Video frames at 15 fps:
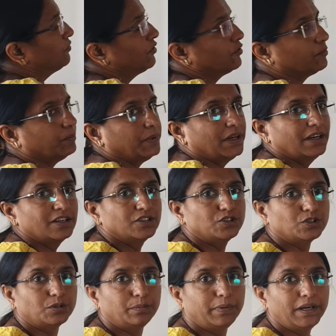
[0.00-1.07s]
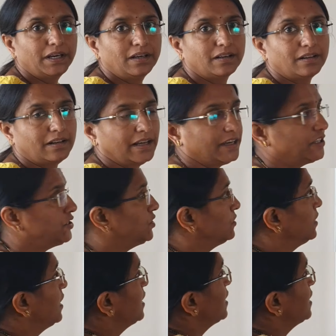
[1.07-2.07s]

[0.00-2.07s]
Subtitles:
f of b should be negative.